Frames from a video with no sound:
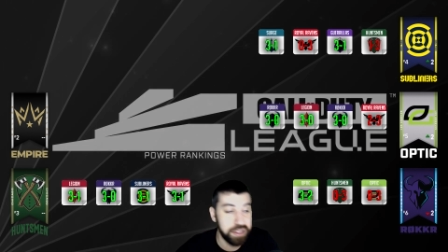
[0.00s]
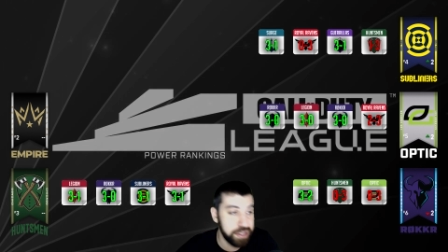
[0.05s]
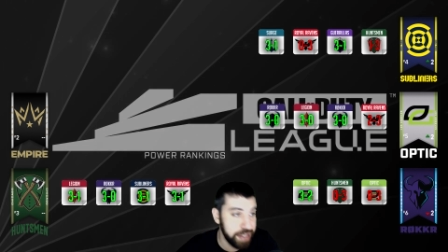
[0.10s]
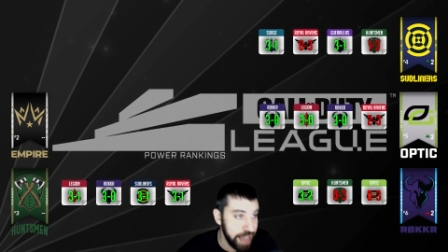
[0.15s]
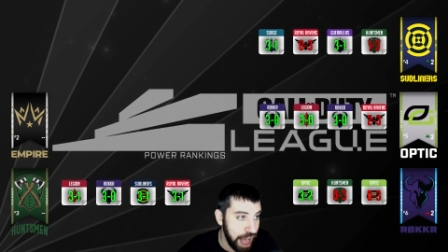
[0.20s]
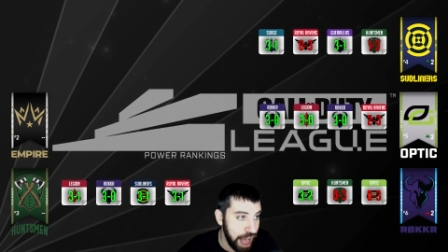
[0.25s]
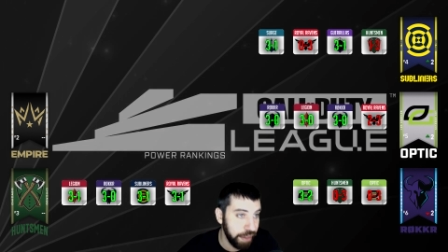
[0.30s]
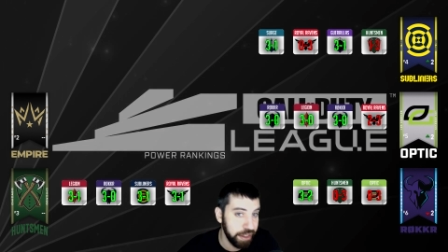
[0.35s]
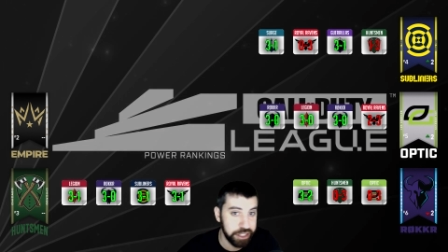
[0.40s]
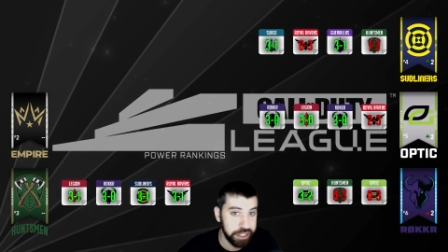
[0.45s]

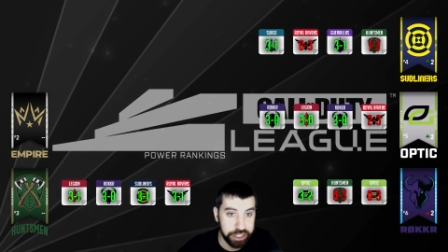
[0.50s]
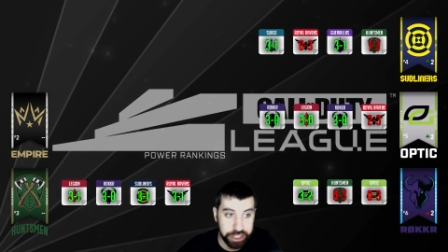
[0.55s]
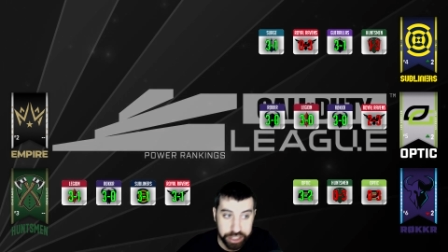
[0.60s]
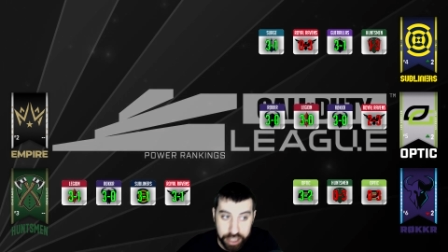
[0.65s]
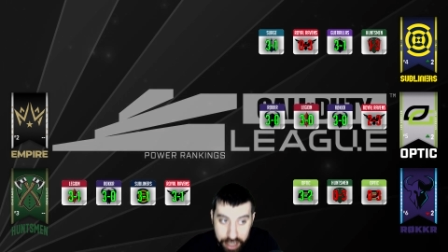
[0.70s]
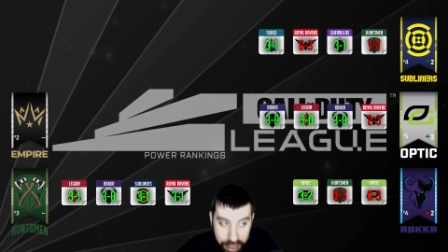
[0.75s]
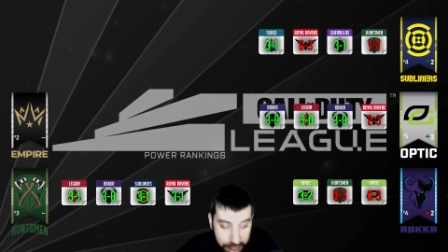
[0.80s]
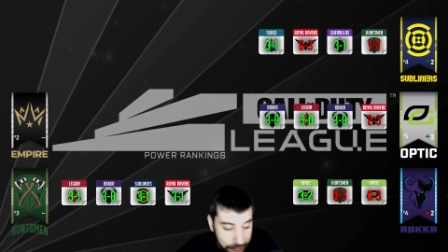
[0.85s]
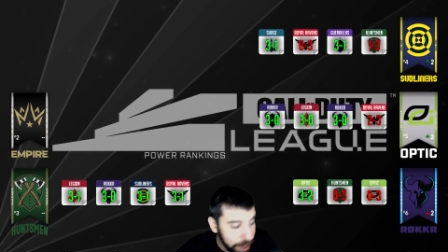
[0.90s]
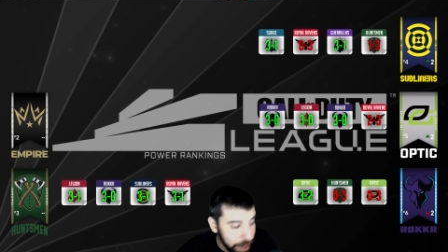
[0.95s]
Dallas,
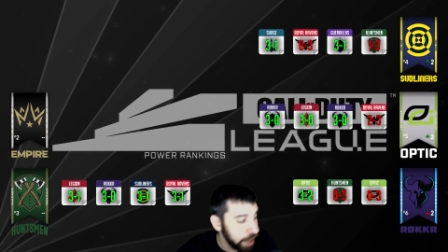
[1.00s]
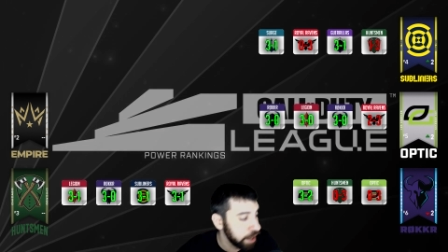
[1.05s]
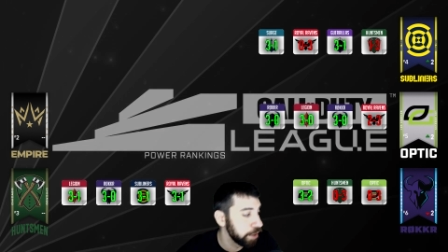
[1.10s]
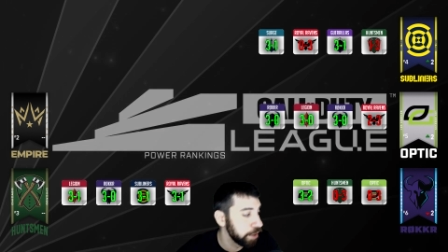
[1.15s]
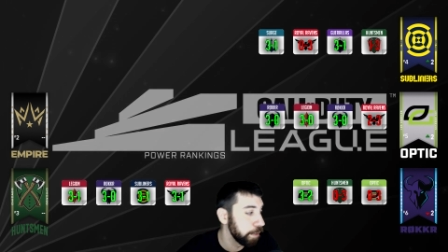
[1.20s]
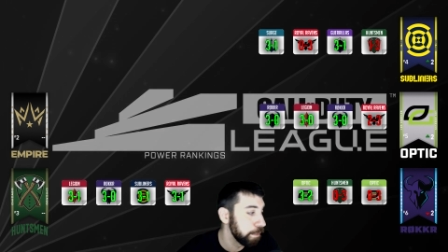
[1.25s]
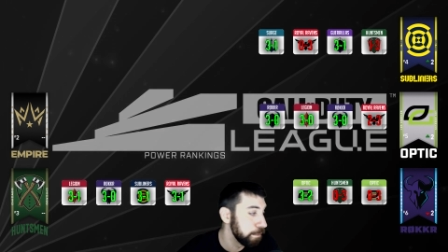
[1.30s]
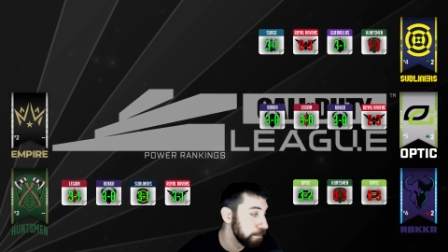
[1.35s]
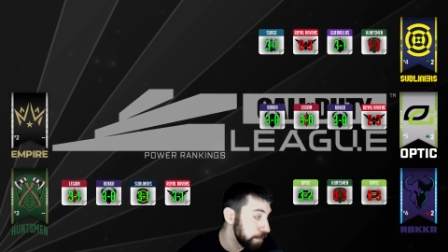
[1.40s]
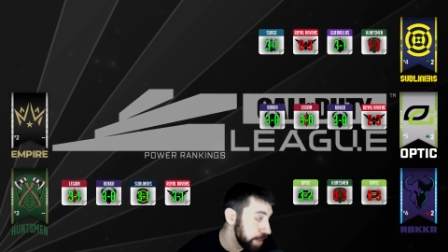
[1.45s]

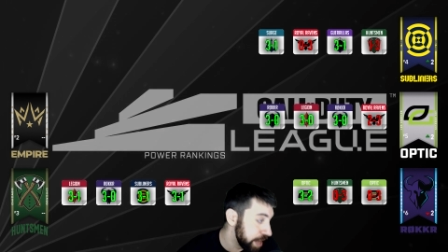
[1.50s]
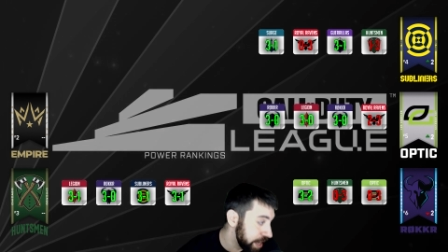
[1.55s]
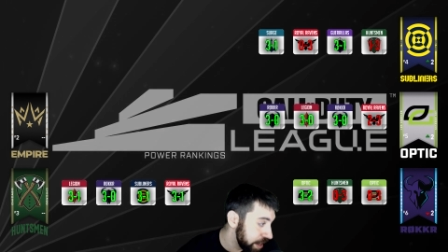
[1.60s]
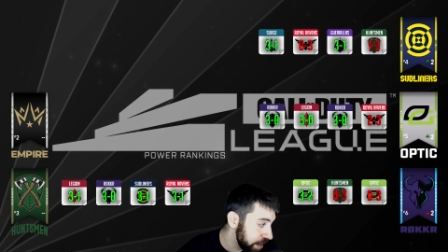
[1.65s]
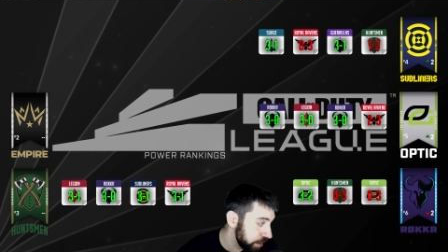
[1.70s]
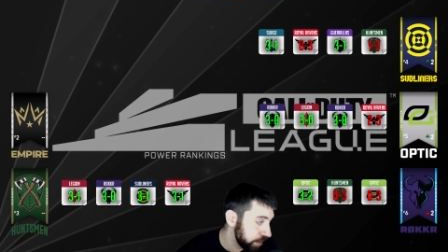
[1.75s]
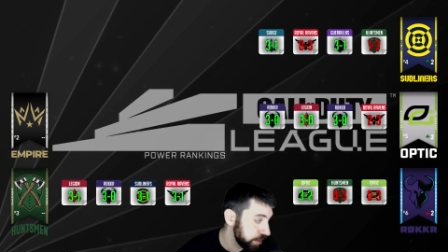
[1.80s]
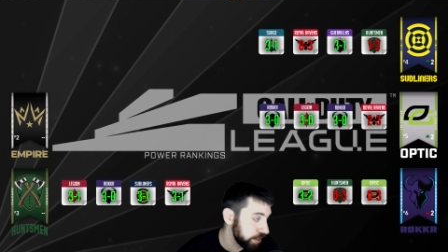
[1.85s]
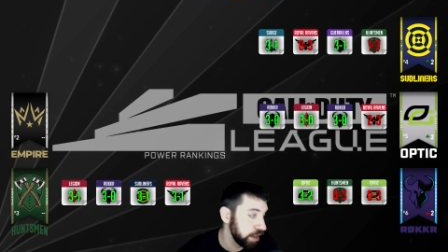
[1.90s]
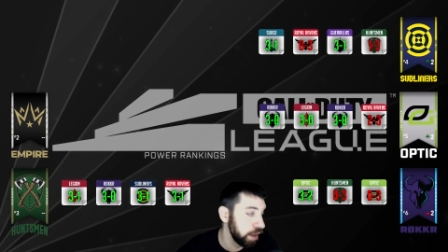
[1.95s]
Chicago,
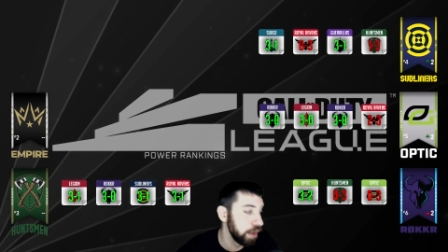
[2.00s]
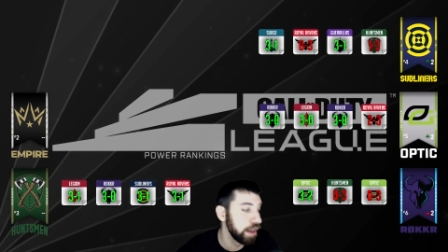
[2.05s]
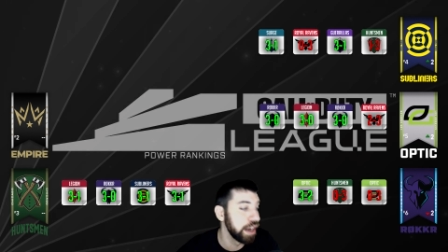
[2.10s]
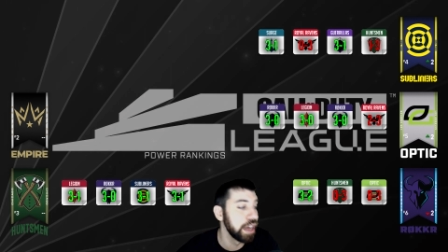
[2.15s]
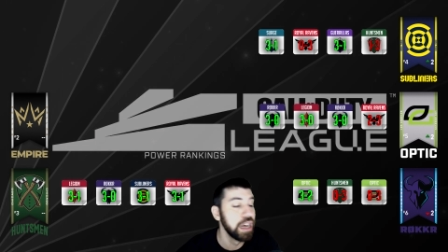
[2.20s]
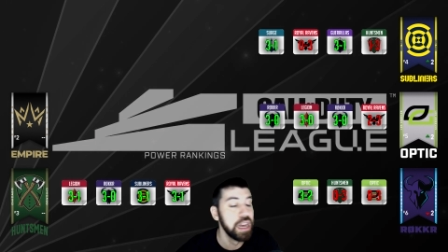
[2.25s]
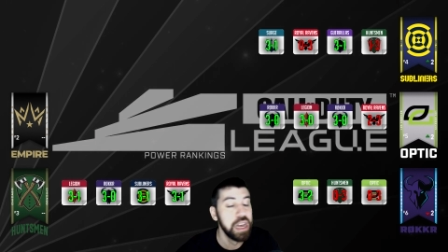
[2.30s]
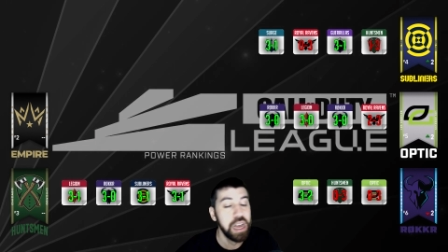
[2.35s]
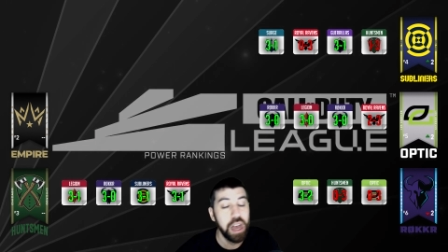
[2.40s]
Minnesota,